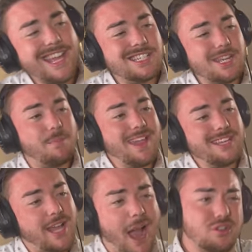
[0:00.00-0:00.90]
Easy
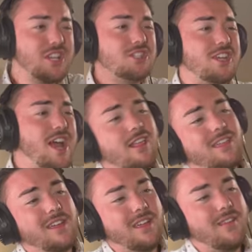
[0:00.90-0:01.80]
peasy. I was actually kind of
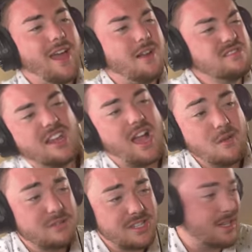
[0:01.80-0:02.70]
thinking that, and I was like, I
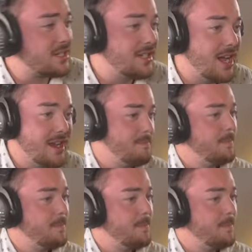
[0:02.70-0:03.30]
don't see a sun.